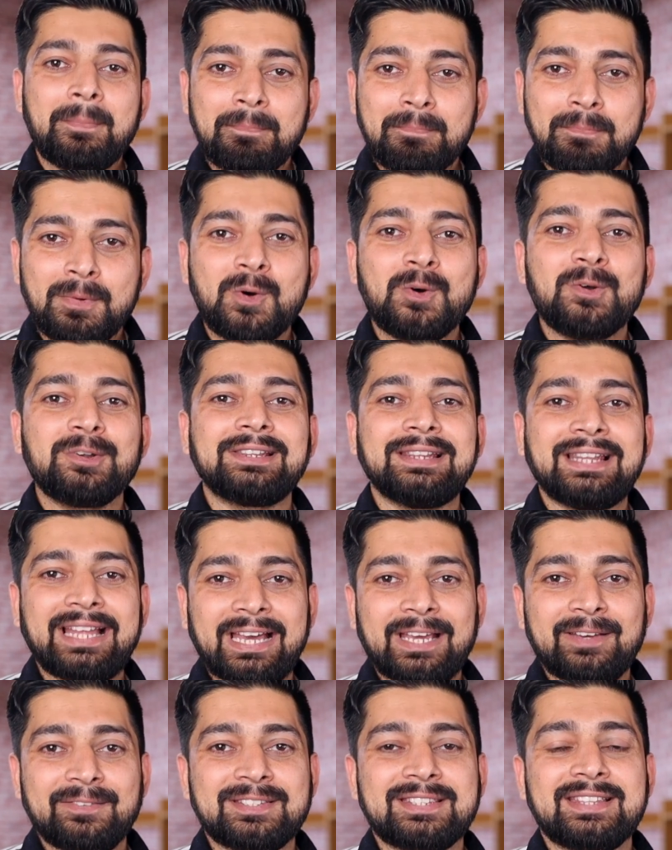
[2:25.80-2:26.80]
more
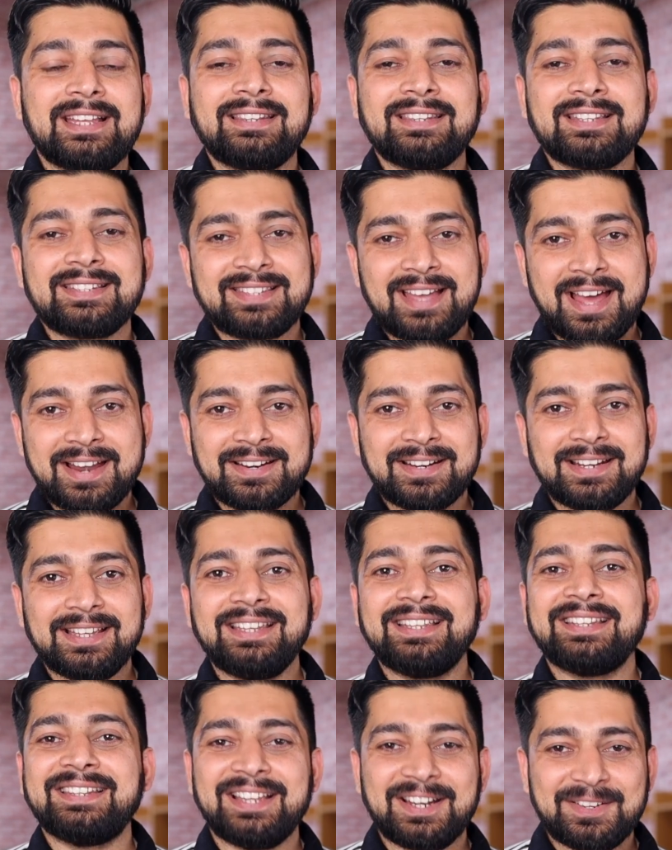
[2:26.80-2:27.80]
lives than the
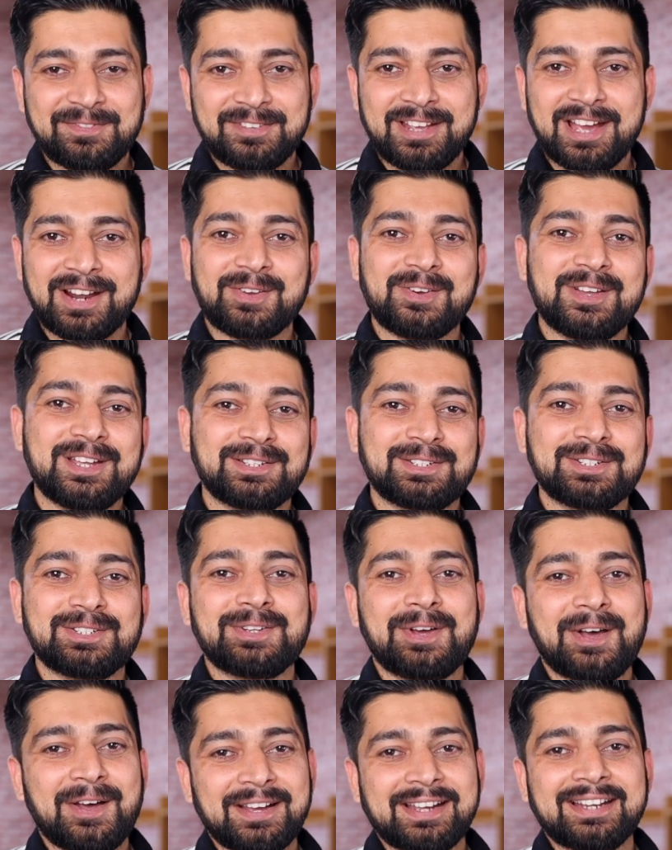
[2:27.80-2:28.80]
Saturday that we are going to
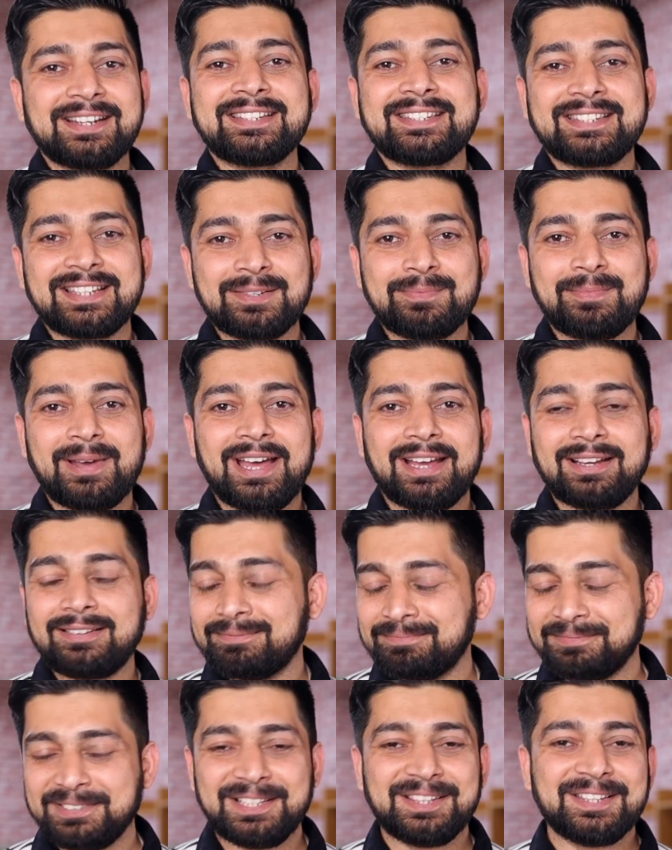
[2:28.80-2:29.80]
talk and sit
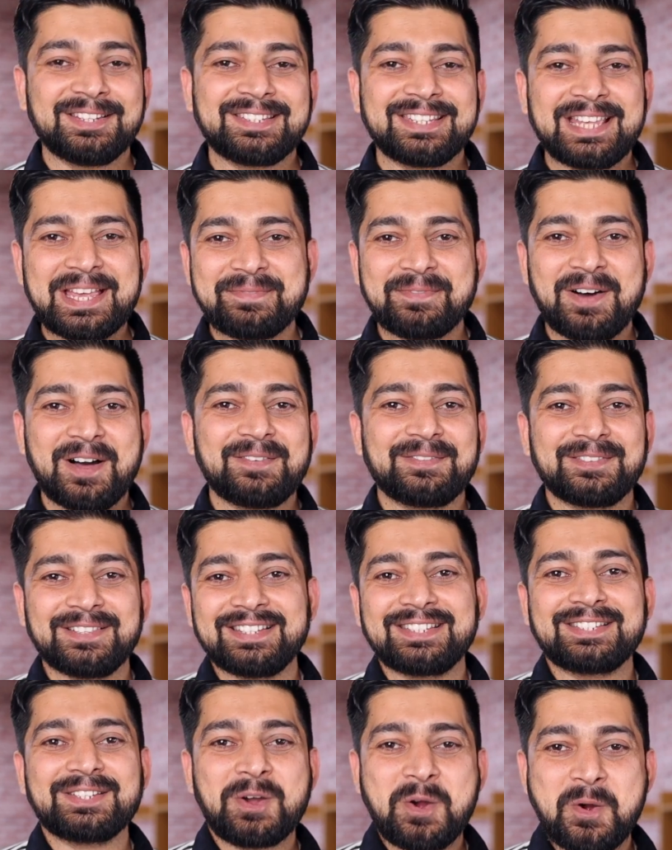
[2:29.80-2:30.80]
back in the same
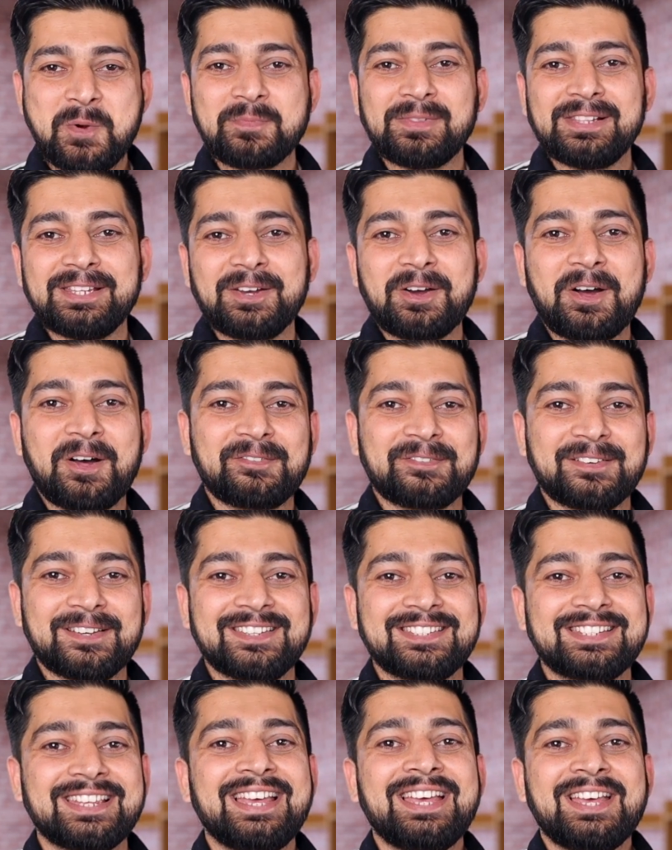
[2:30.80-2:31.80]
office, homely
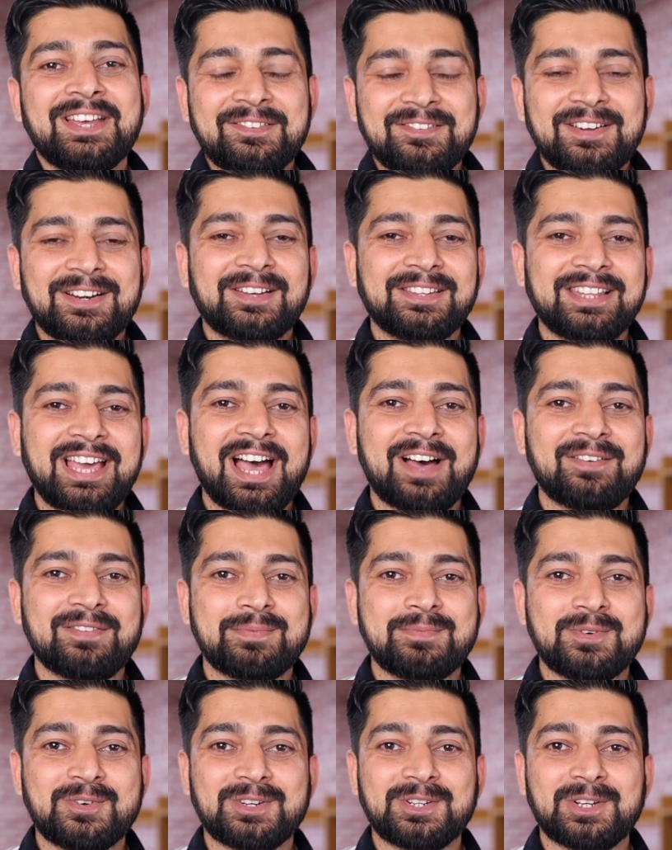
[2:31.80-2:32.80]
office. We're going to have
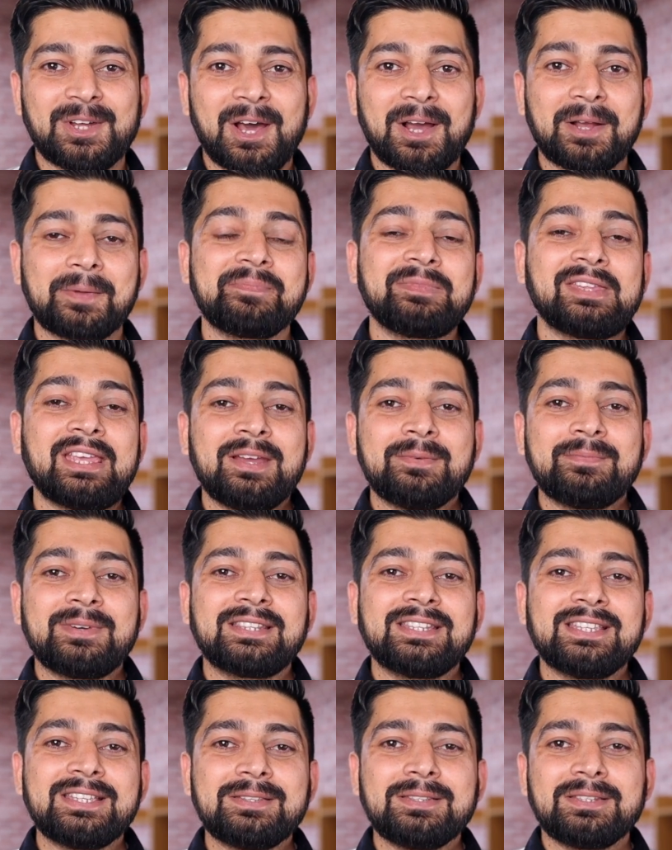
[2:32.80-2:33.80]
a more talk.
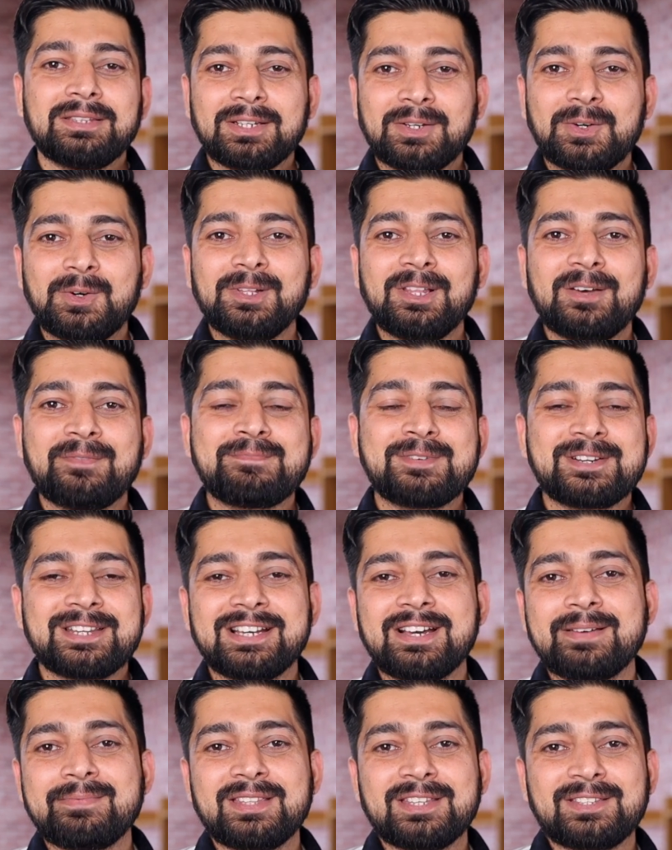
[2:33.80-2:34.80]
But the, the goal of
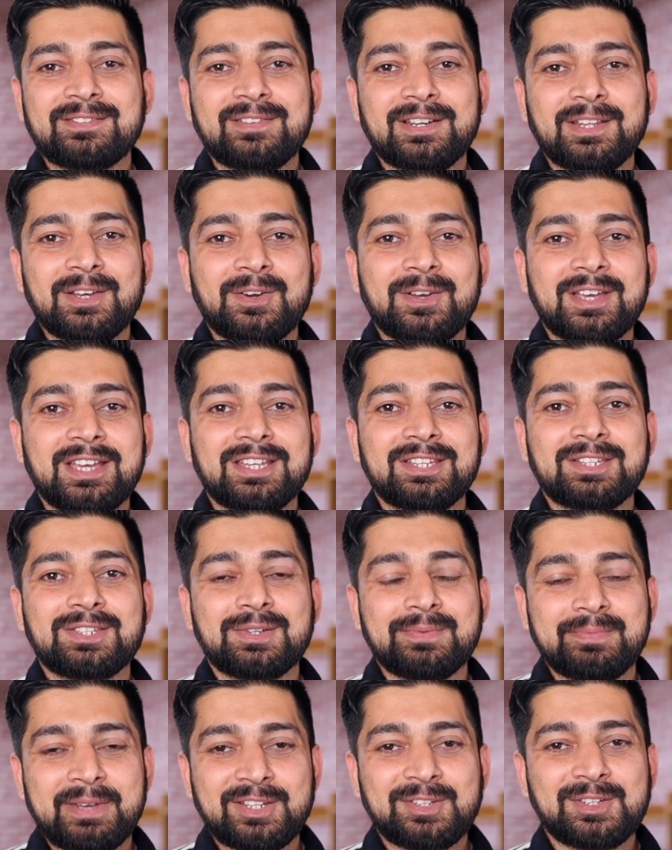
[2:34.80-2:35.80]
putting up this video is
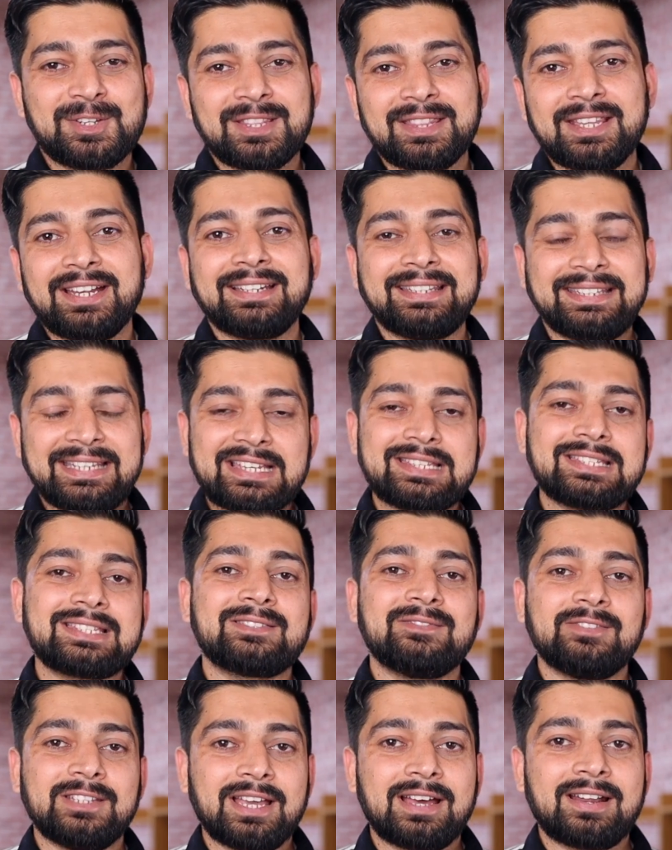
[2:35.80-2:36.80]
to mention that yes,
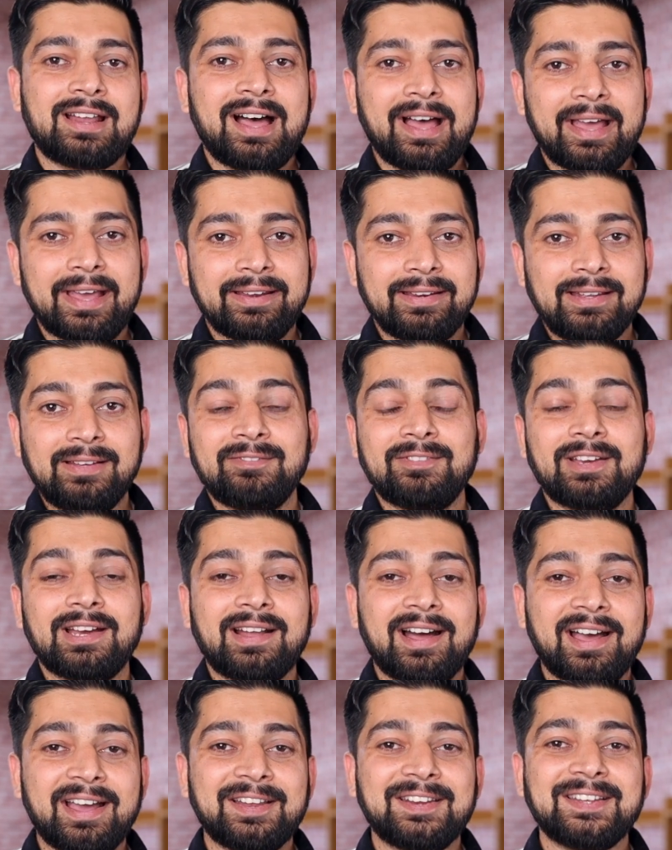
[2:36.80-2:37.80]
yes, we are hiring. We
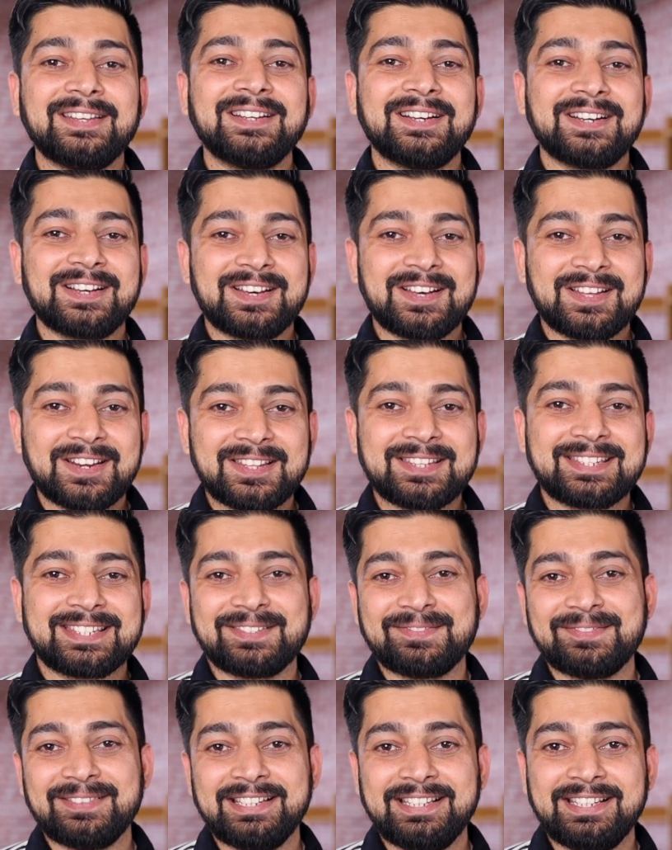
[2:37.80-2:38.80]
are hiring
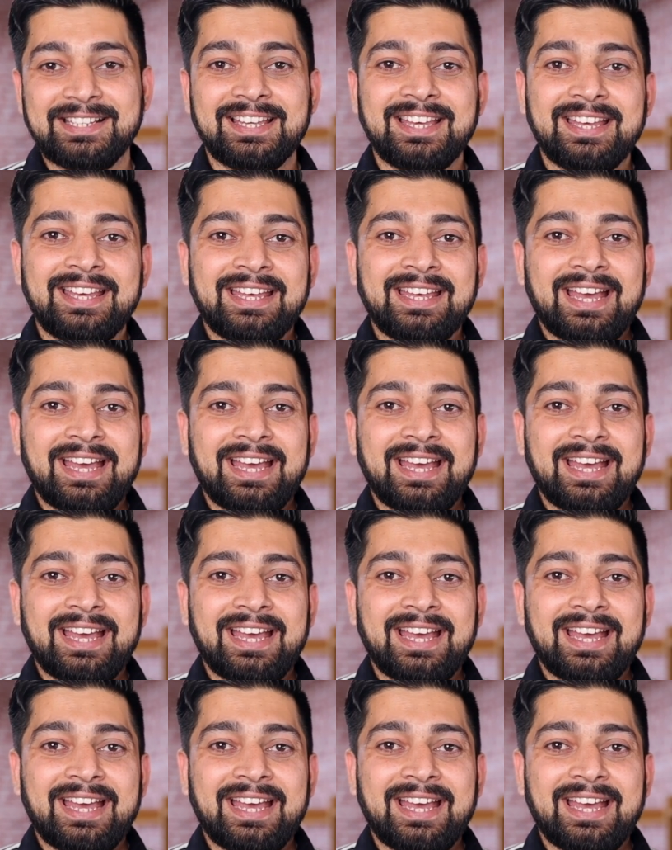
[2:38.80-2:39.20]
aggressively.